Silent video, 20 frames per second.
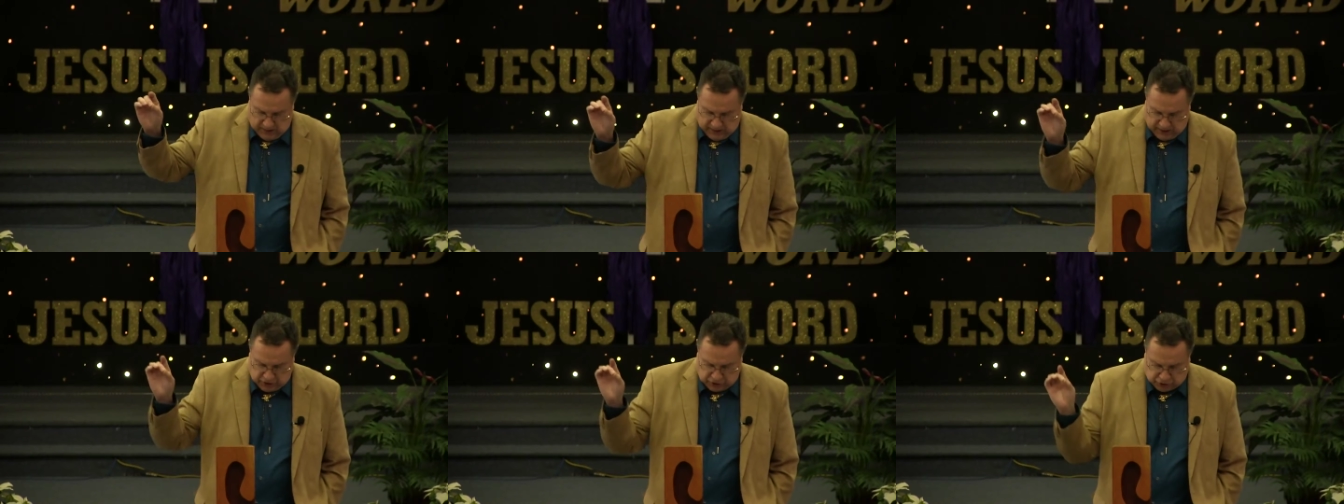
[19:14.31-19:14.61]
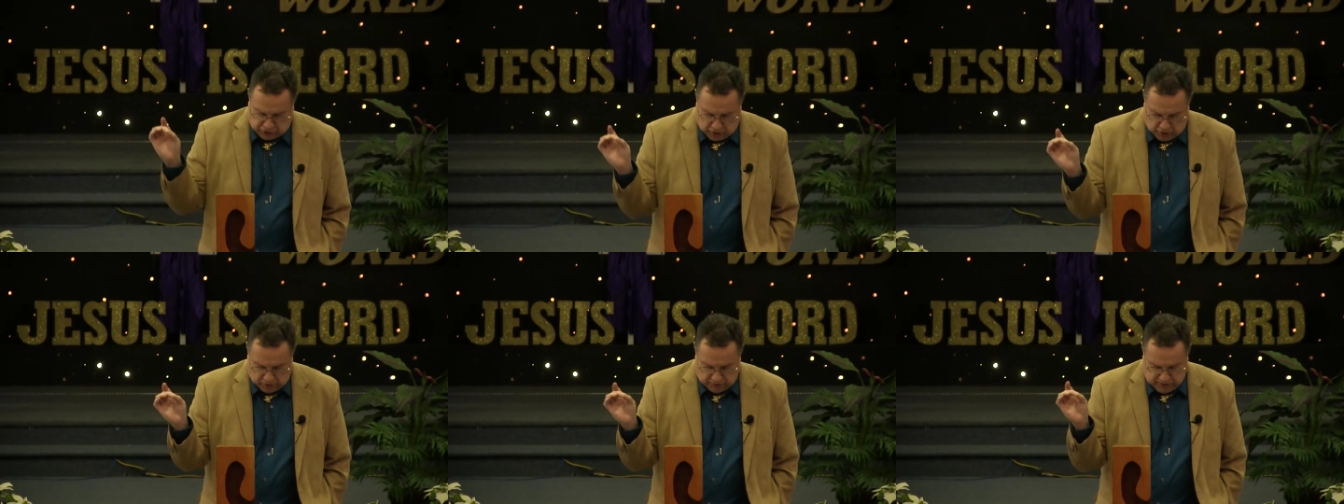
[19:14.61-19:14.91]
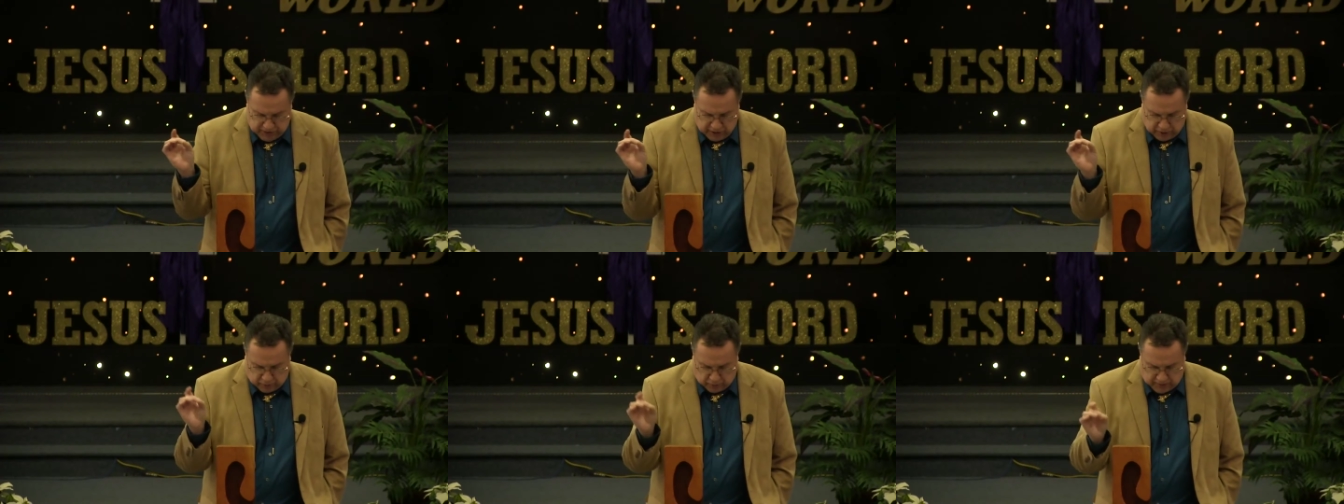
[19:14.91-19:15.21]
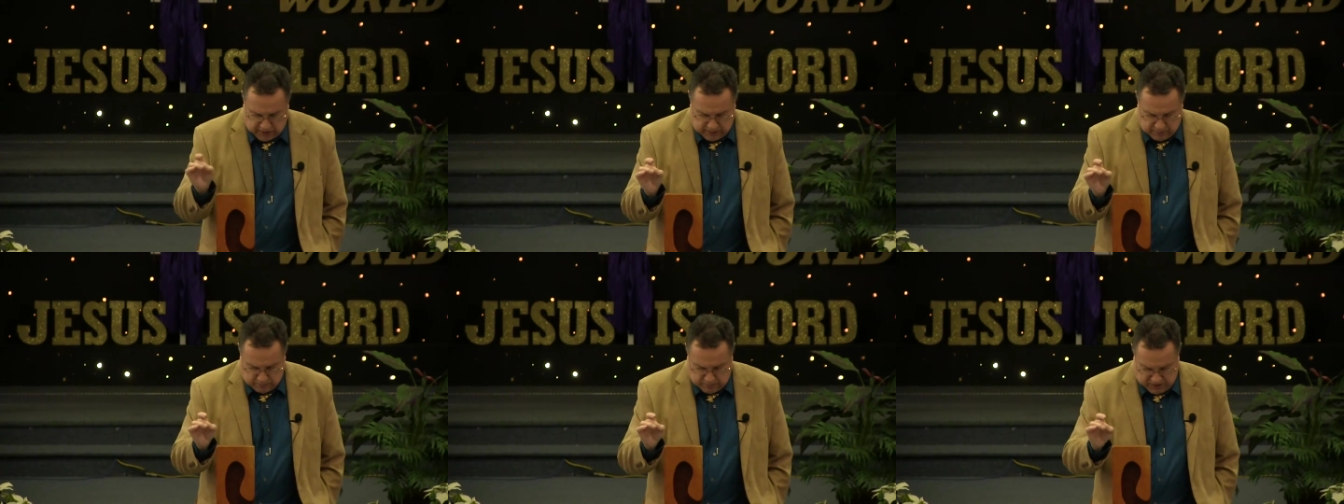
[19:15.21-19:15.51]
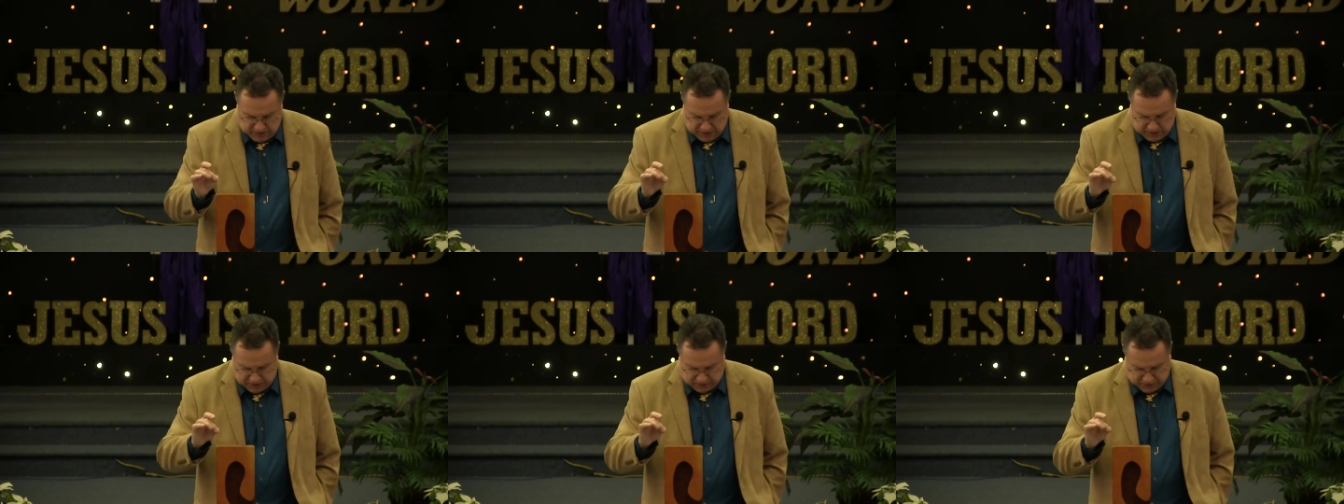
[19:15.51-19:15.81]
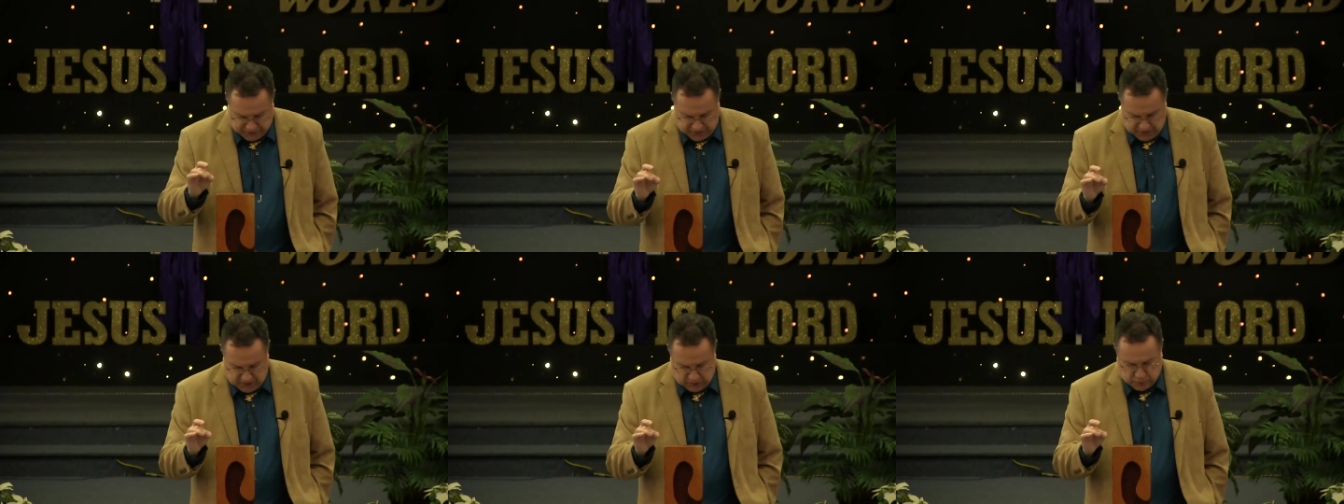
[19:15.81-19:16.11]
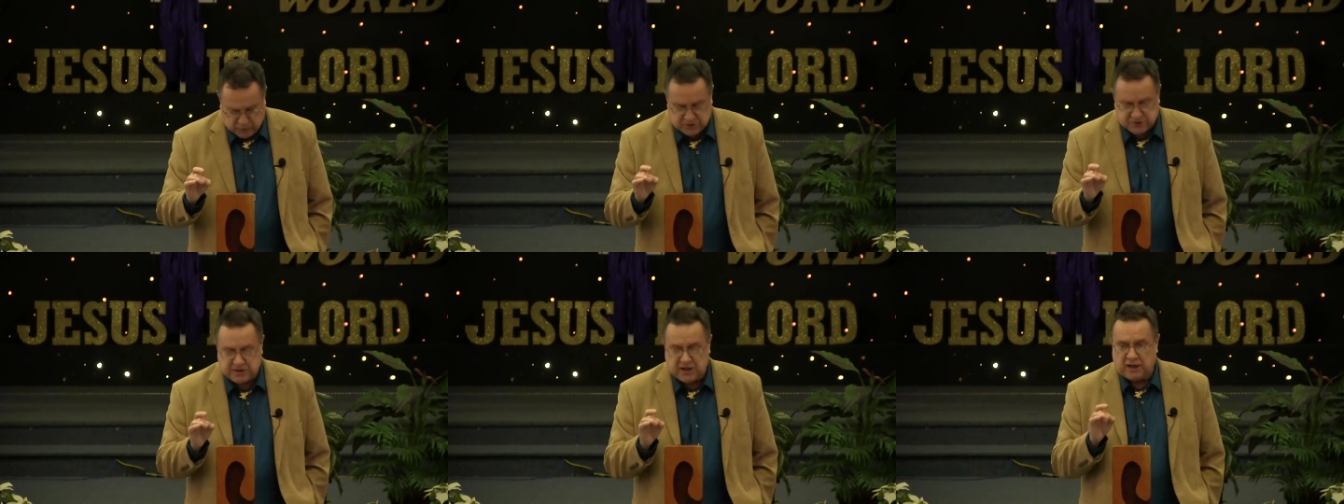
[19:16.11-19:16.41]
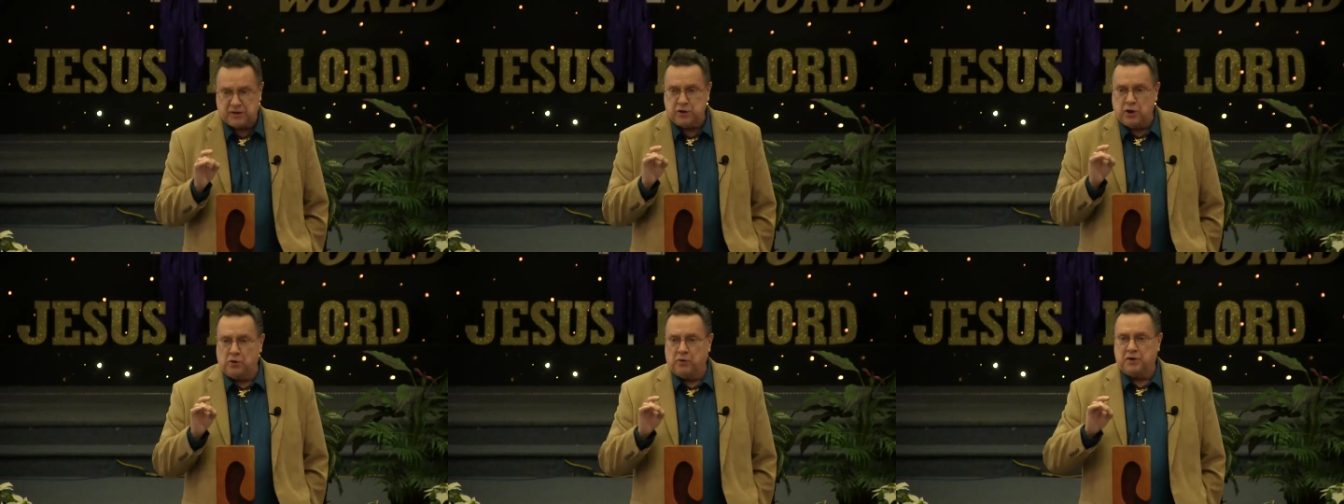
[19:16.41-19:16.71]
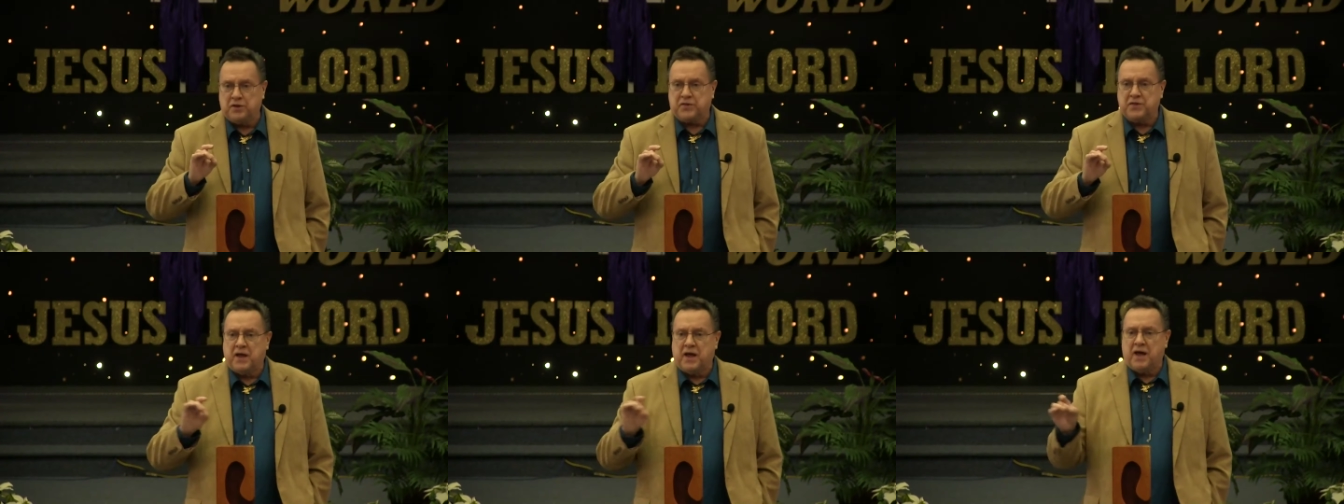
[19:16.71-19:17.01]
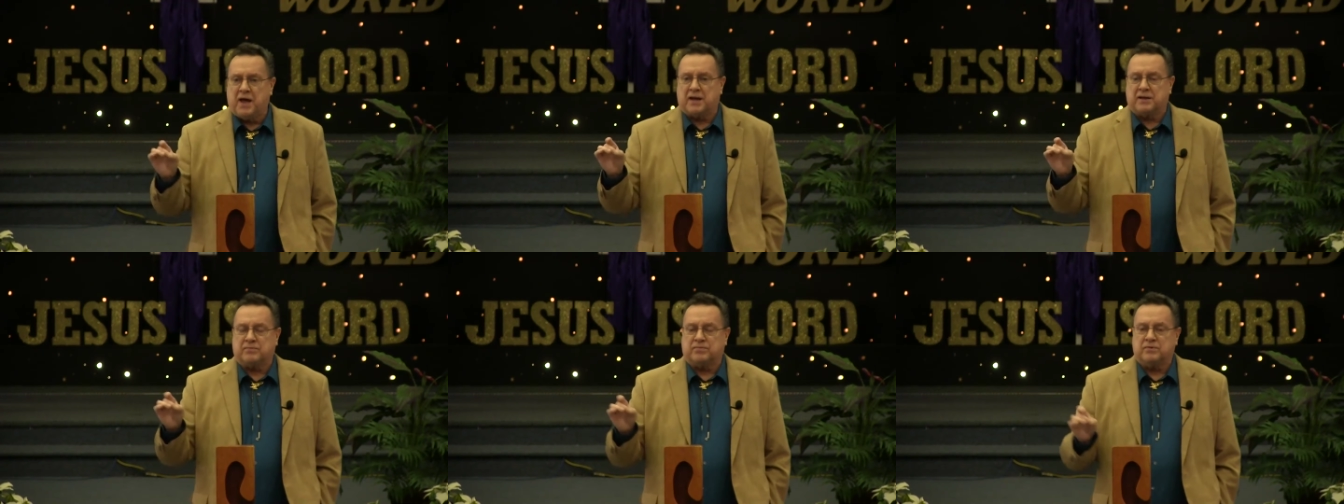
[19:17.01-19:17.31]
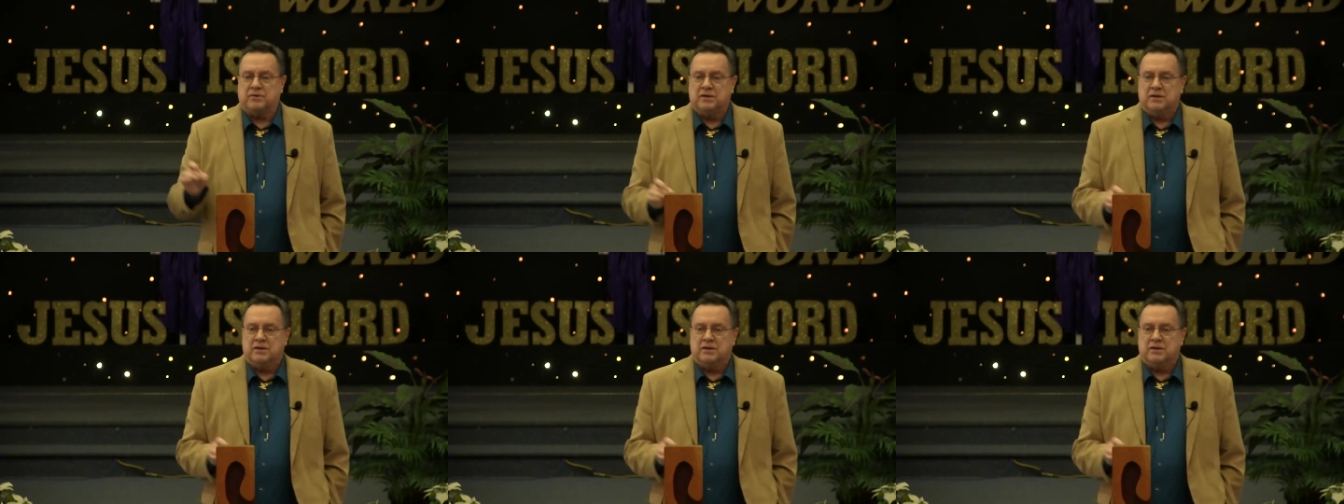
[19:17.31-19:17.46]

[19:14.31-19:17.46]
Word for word: and show thee great mighty things which thou knowest not.